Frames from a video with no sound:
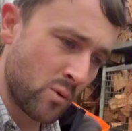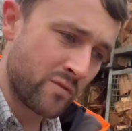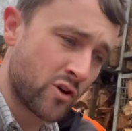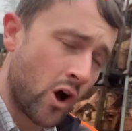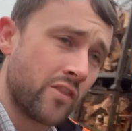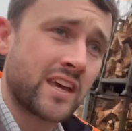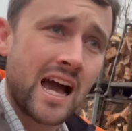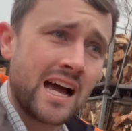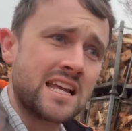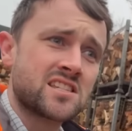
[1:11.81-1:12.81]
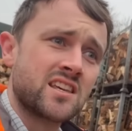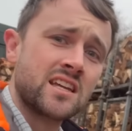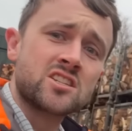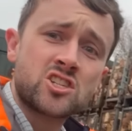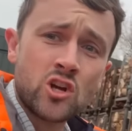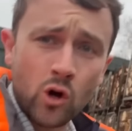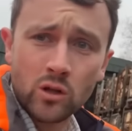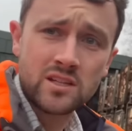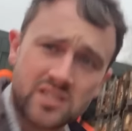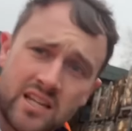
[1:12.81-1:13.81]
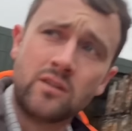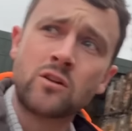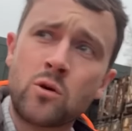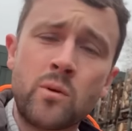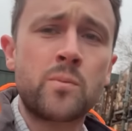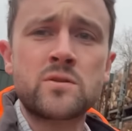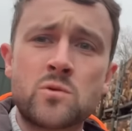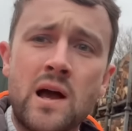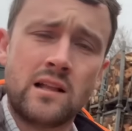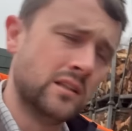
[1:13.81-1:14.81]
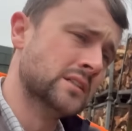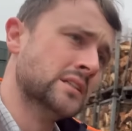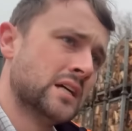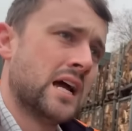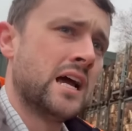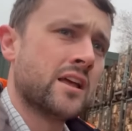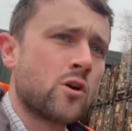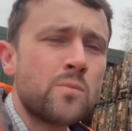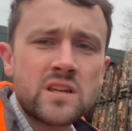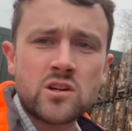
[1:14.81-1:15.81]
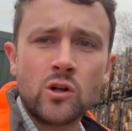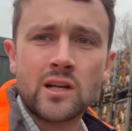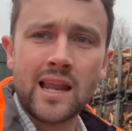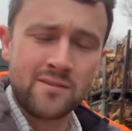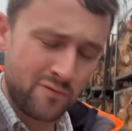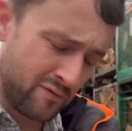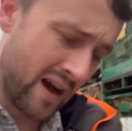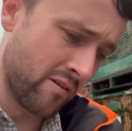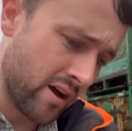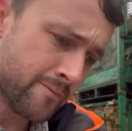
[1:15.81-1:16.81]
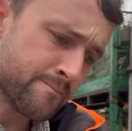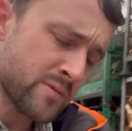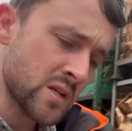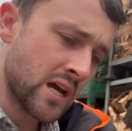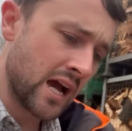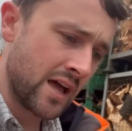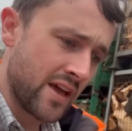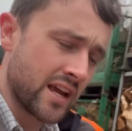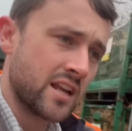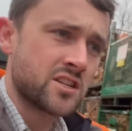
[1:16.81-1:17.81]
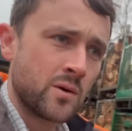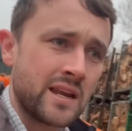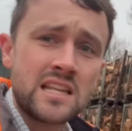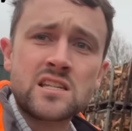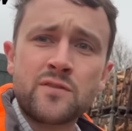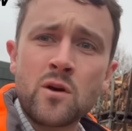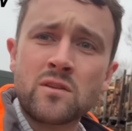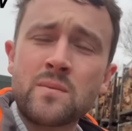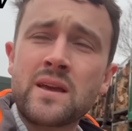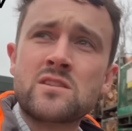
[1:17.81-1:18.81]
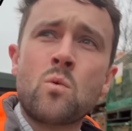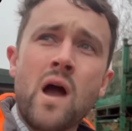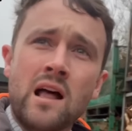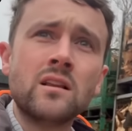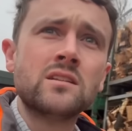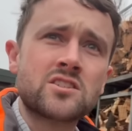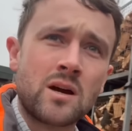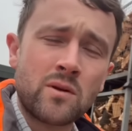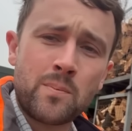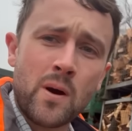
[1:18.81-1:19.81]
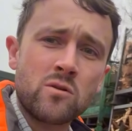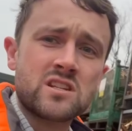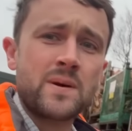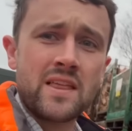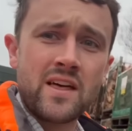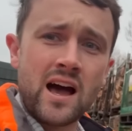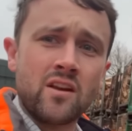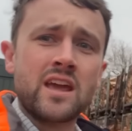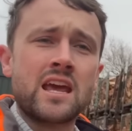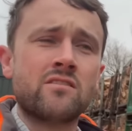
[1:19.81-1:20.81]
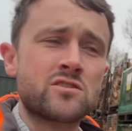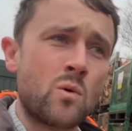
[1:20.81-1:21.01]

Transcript: We've got the guys that installed this kiln coming up as well. Uh, the company's called Glenfarra. Uh, they're going to do an interview with me as well, so I'm going to post a bit of that on here as